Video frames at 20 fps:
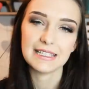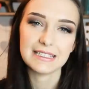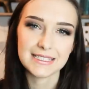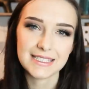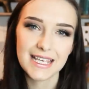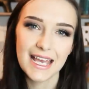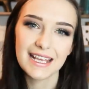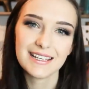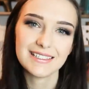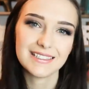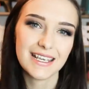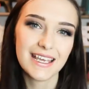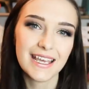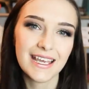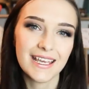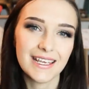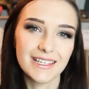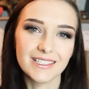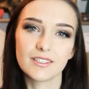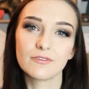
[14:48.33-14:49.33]
Sex
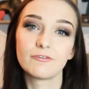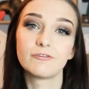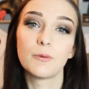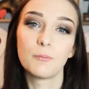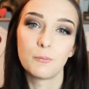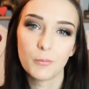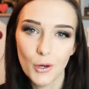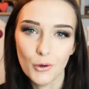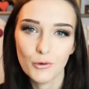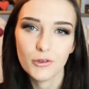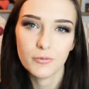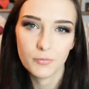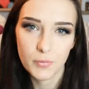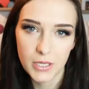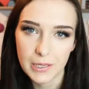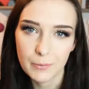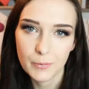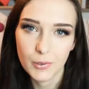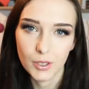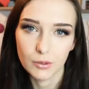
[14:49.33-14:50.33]
is for both
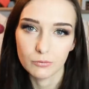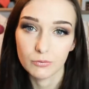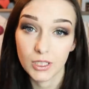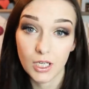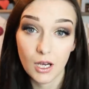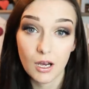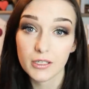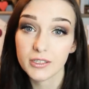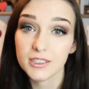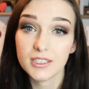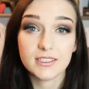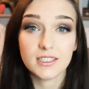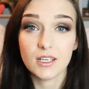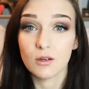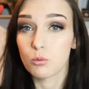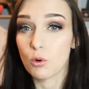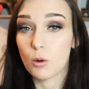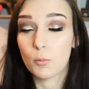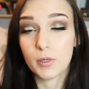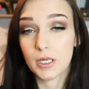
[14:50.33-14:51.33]
people, regardless of
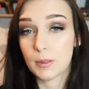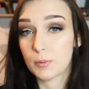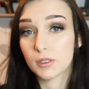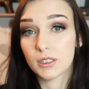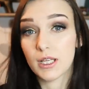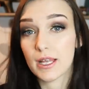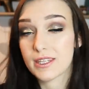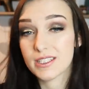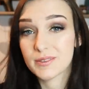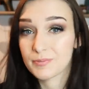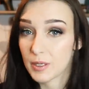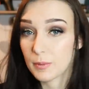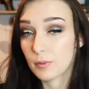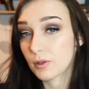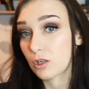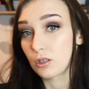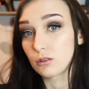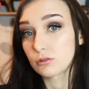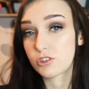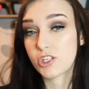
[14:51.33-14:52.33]
what people like this
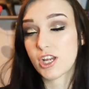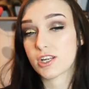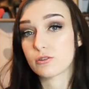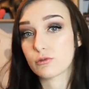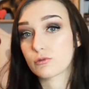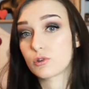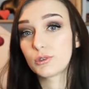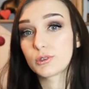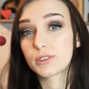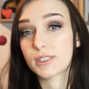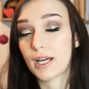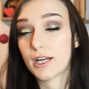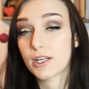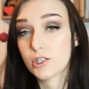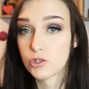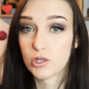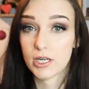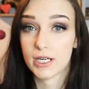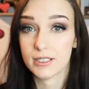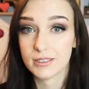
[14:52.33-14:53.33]
biblical gender roles guy
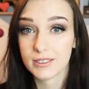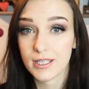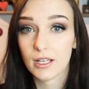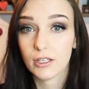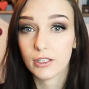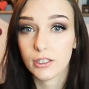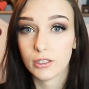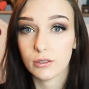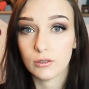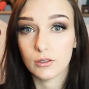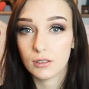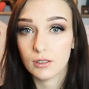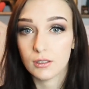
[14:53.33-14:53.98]
try and tell you.